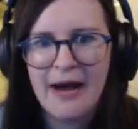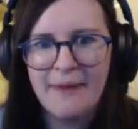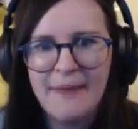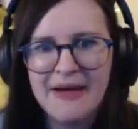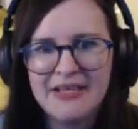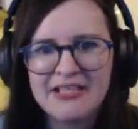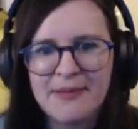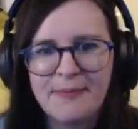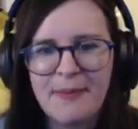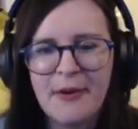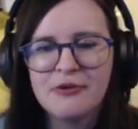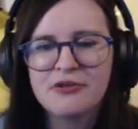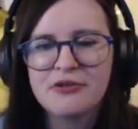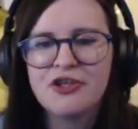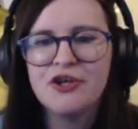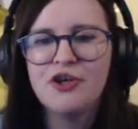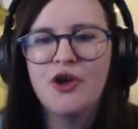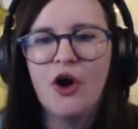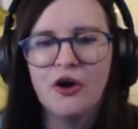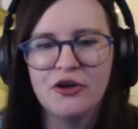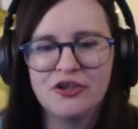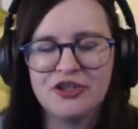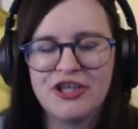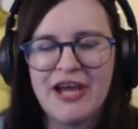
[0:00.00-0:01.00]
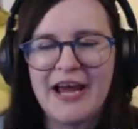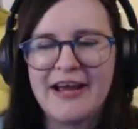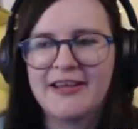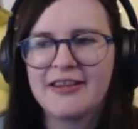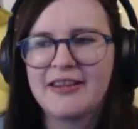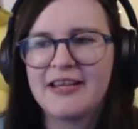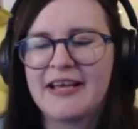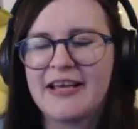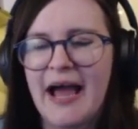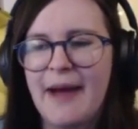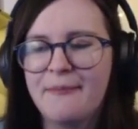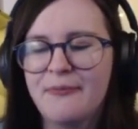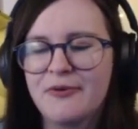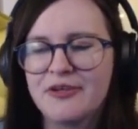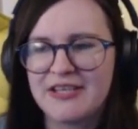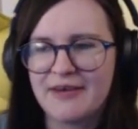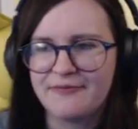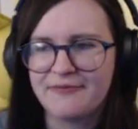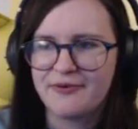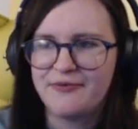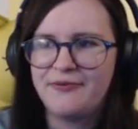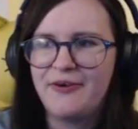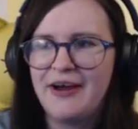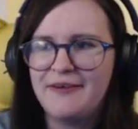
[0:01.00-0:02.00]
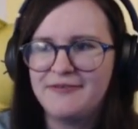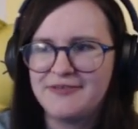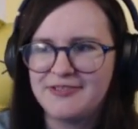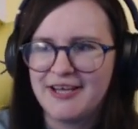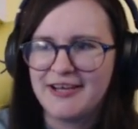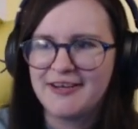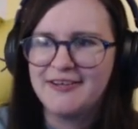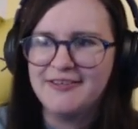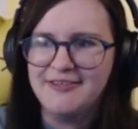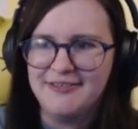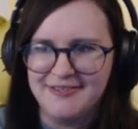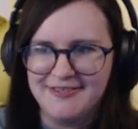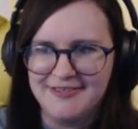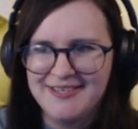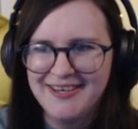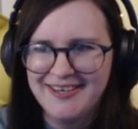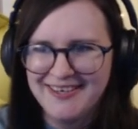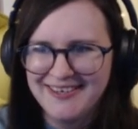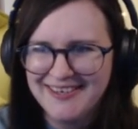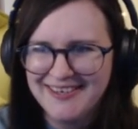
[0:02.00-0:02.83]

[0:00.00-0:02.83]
am I supposed to not check the cameras every five seconds?